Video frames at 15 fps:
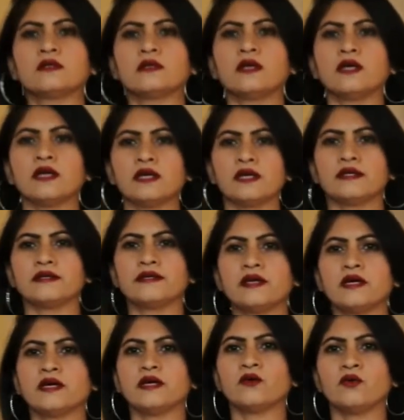and
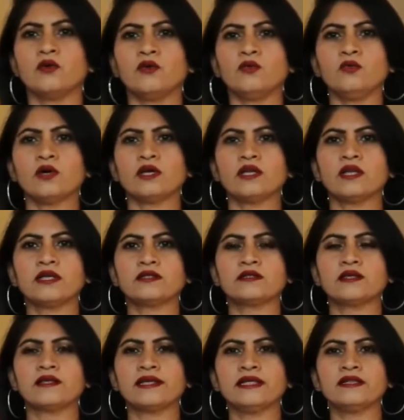I, uh, oh I like the
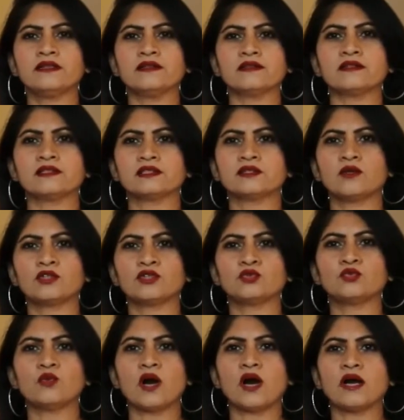length it's not
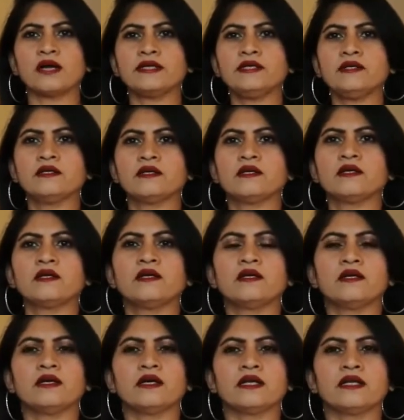too high
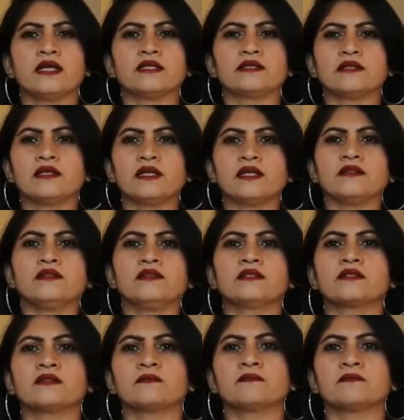I like the length